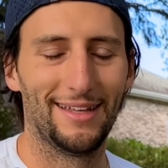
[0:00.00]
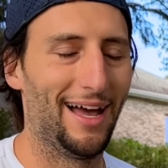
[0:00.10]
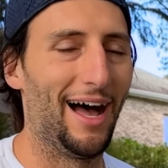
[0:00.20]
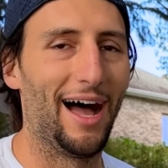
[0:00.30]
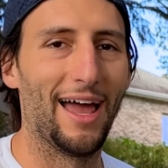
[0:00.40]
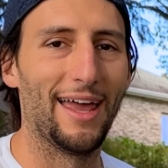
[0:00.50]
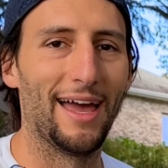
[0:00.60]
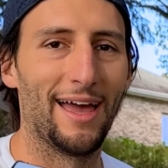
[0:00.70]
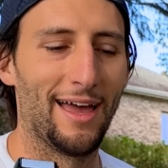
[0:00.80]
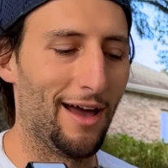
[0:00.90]

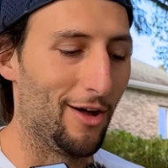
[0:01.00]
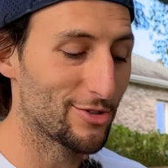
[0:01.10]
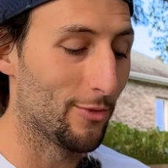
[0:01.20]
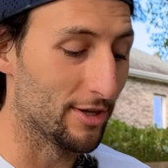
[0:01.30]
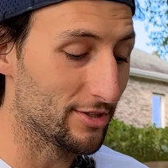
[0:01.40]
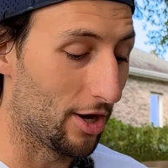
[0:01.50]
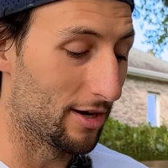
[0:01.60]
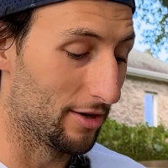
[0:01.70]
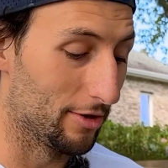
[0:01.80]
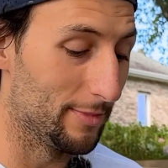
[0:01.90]
I also want to talk
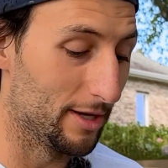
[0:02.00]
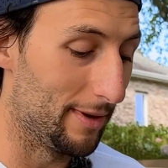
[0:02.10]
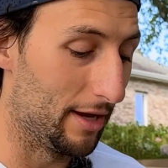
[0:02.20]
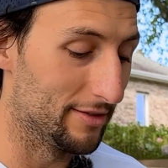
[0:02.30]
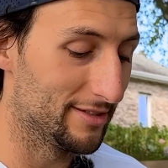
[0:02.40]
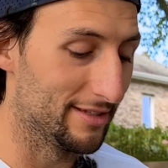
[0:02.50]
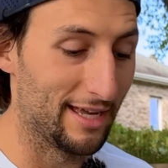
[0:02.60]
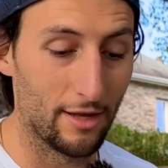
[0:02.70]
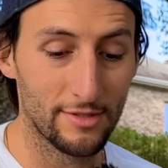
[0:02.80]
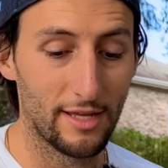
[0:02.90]
a little bit about the
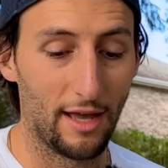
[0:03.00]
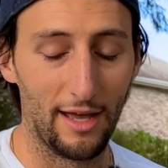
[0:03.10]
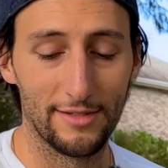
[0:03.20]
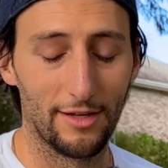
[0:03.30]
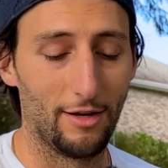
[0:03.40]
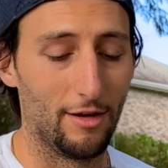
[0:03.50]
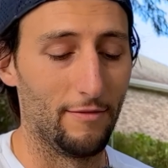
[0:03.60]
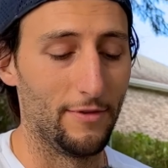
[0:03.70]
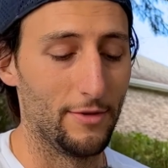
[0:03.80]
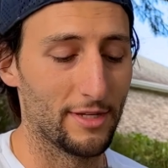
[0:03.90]
downsides
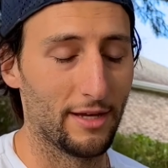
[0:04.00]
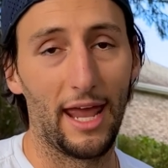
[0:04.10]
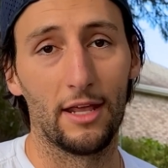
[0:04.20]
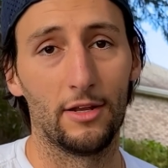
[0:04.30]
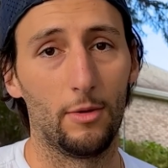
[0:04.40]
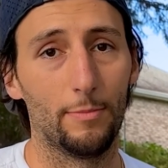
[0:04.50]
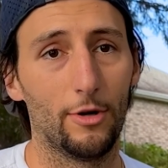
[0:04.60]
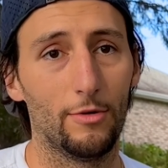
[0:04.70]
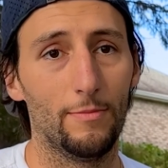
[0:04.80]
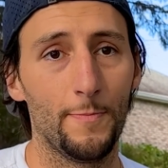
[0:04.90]
of using a handheld probe.